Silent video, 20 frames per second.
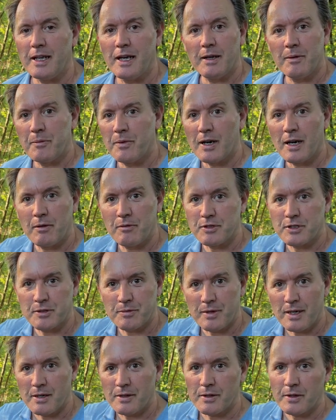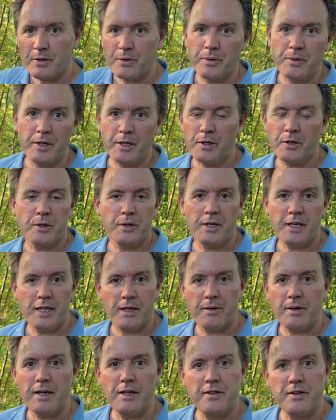And when I was around the corner, you couldn't
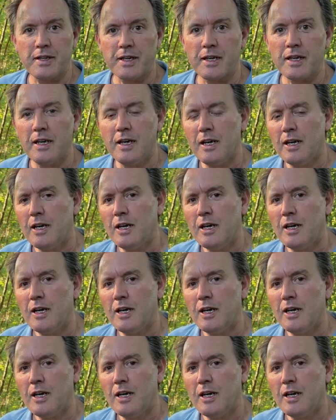hear anything.